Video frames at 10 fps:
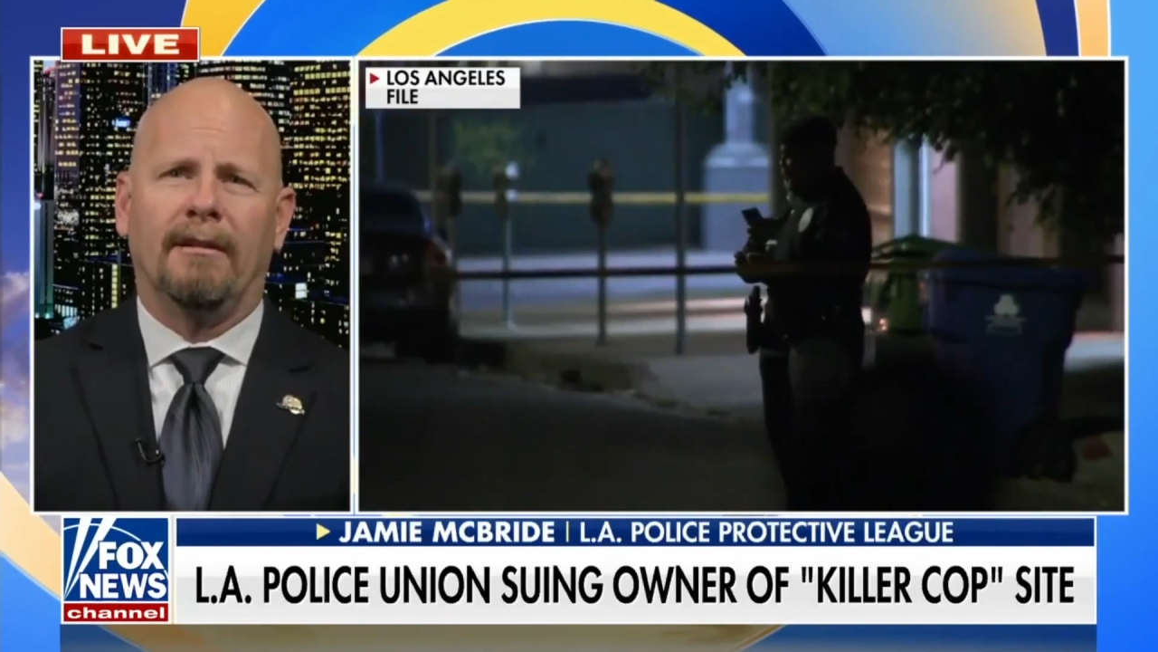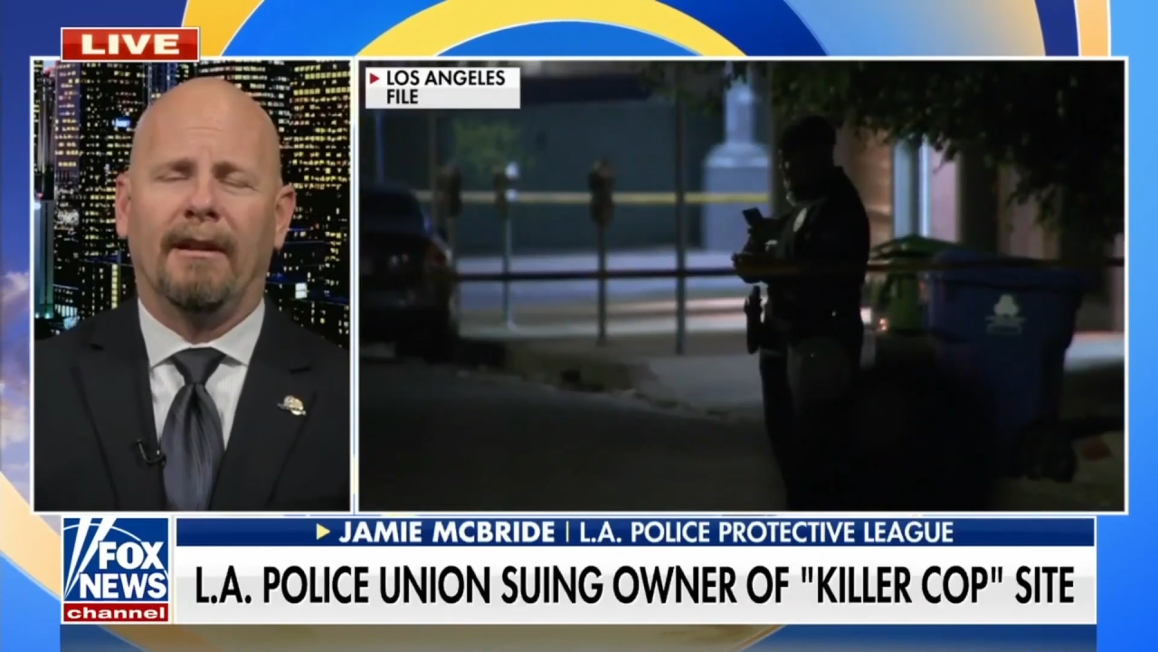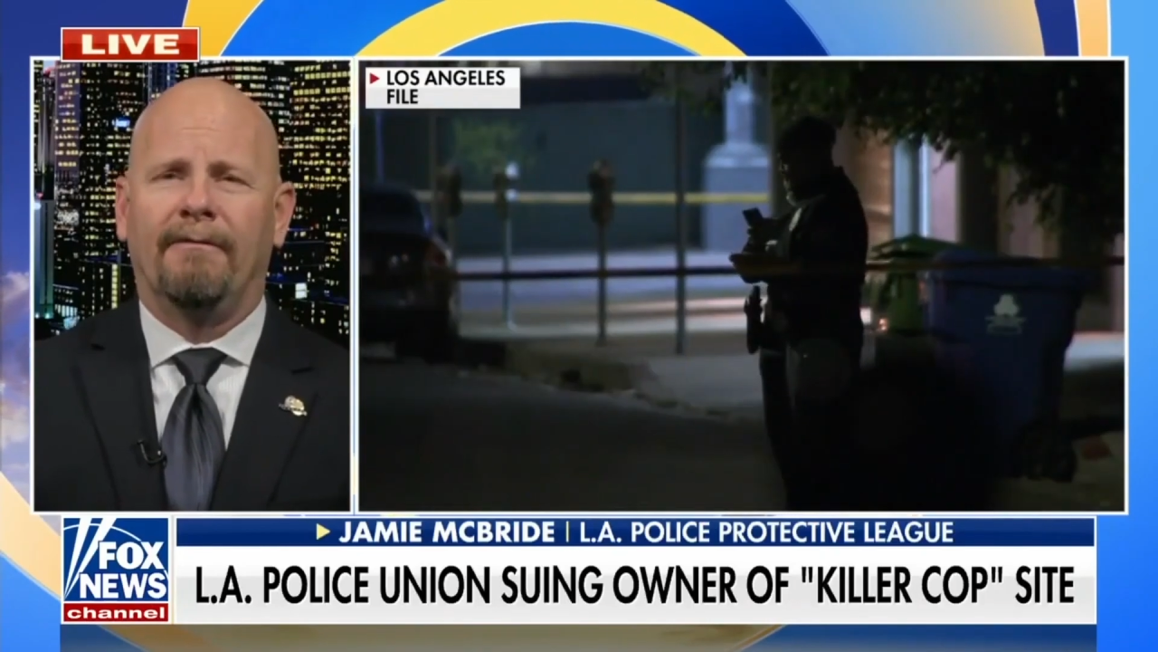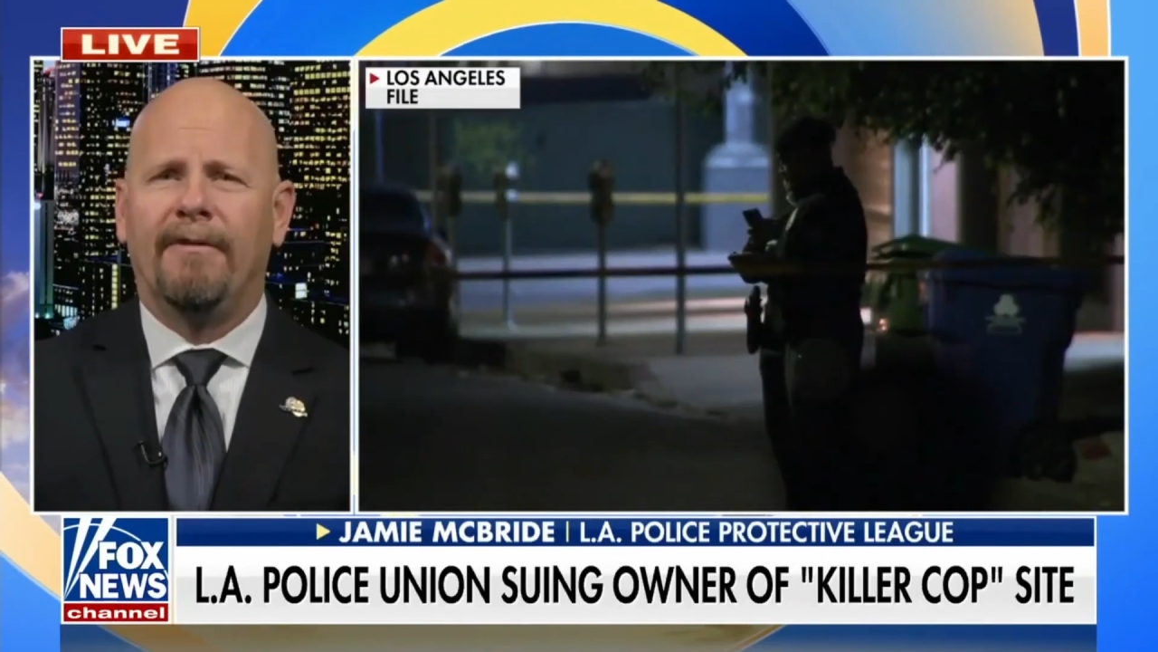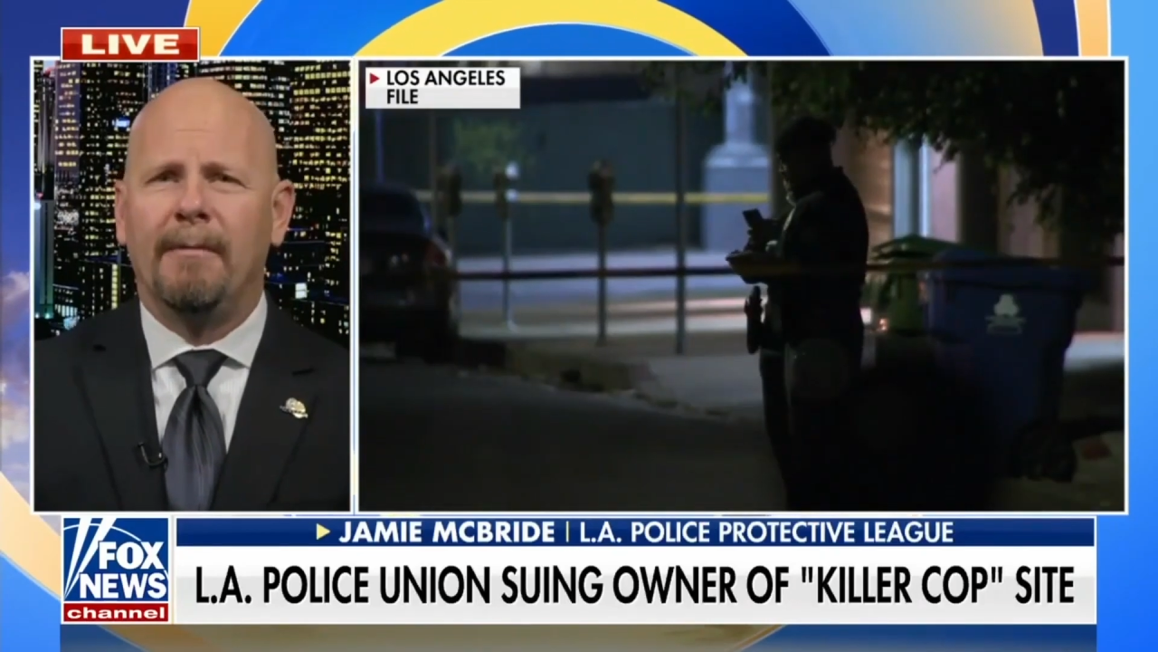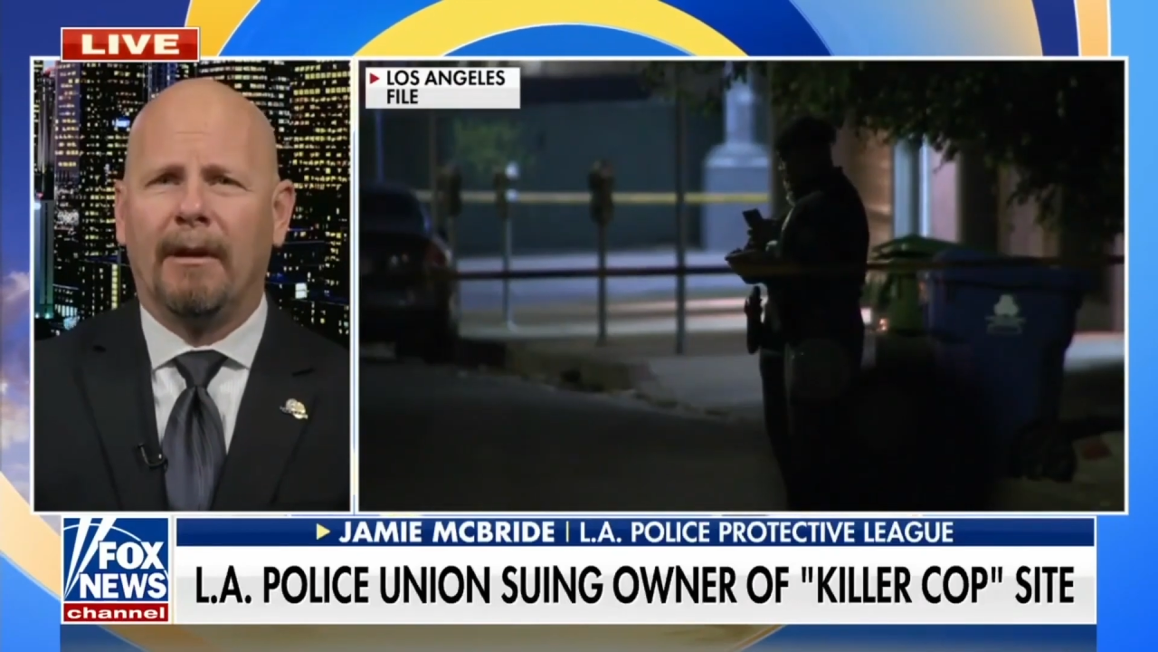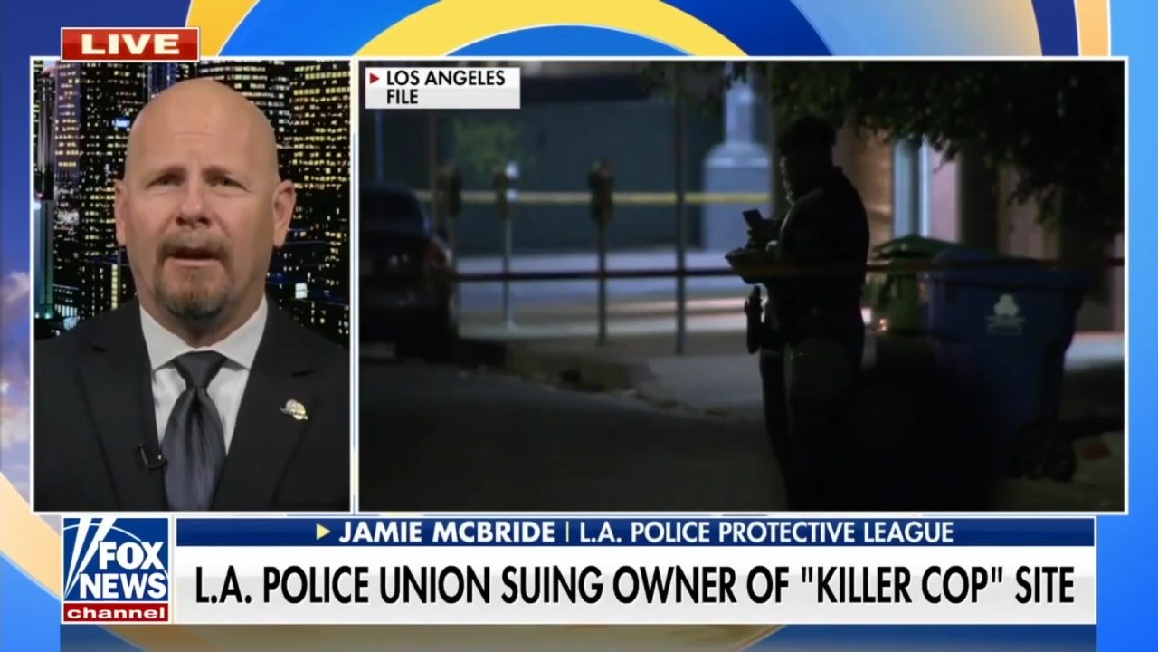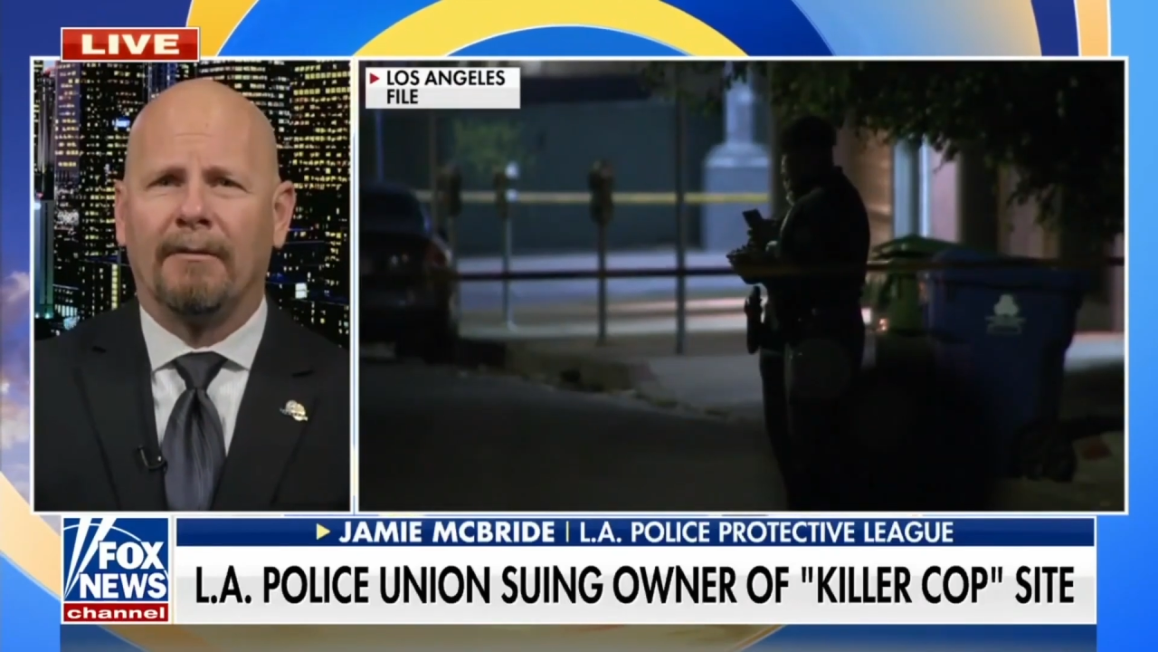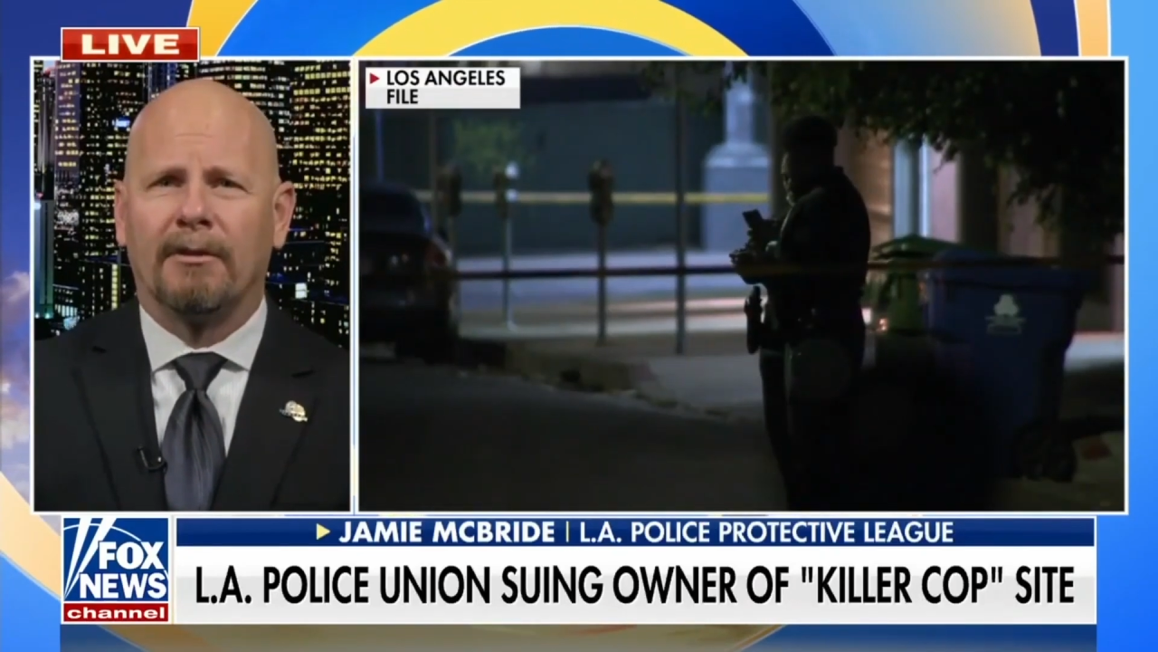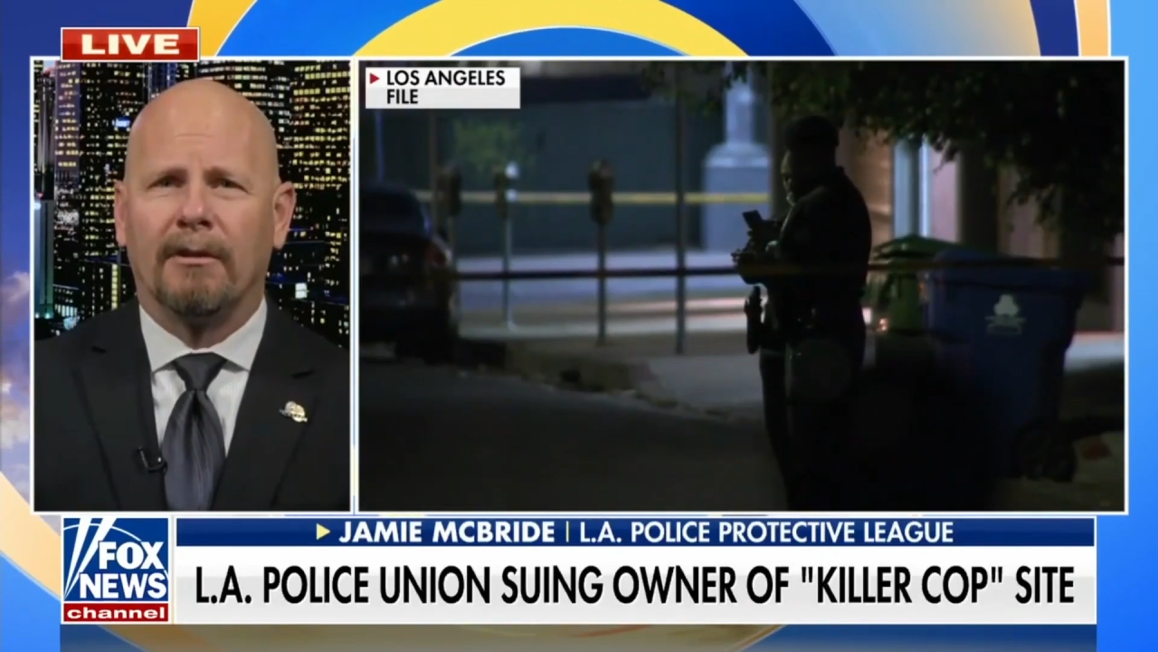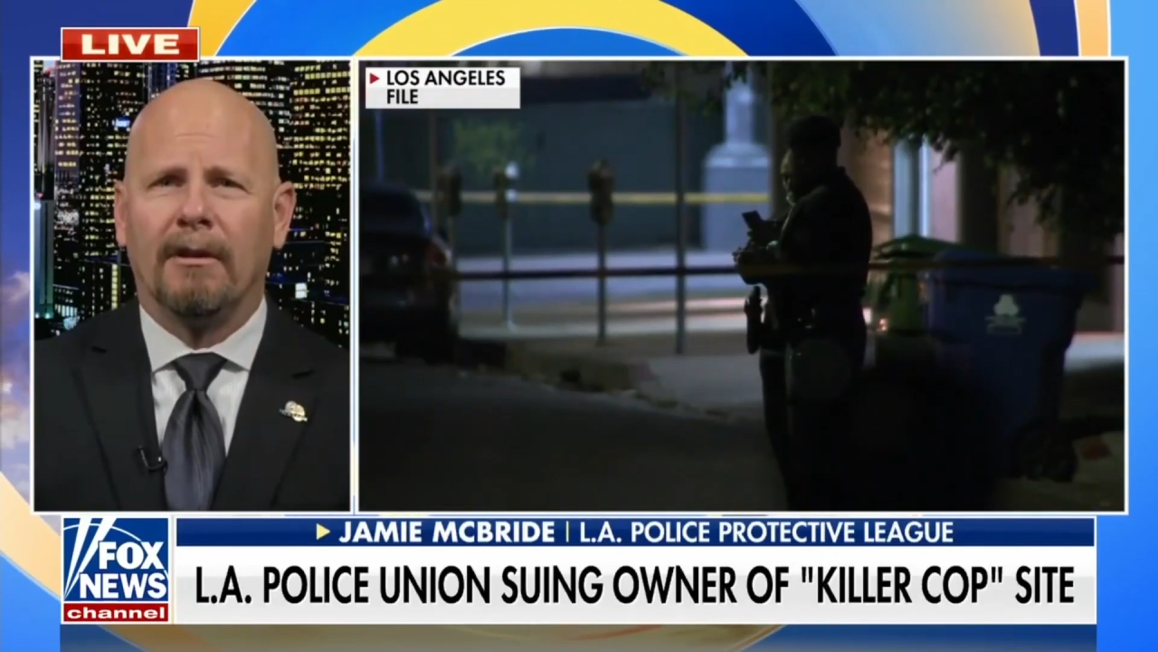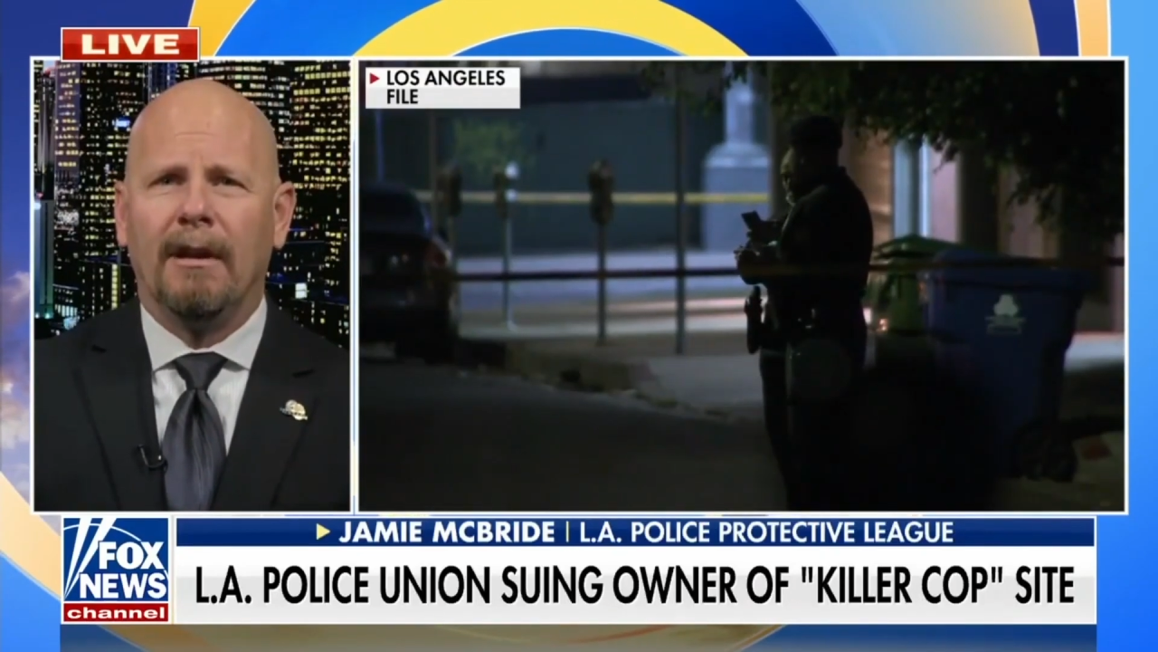a female officer,